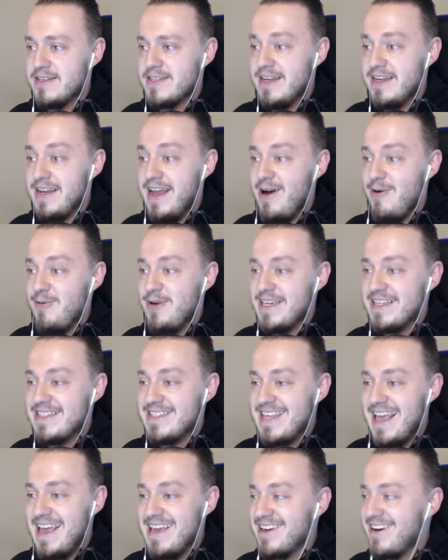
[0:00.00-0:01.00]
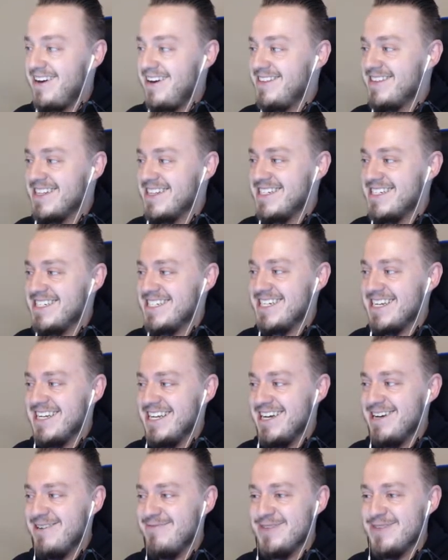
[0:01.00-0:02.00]
So now we can take on the
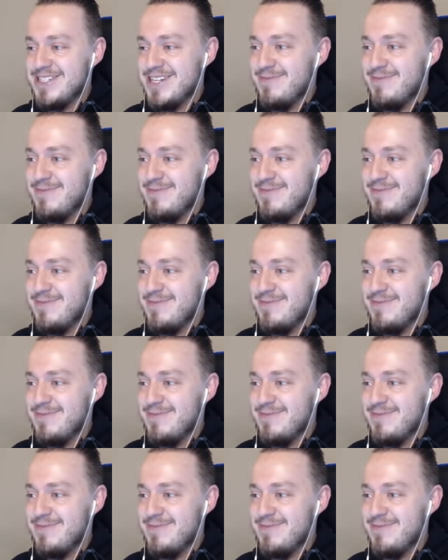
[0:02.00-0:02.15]
gym.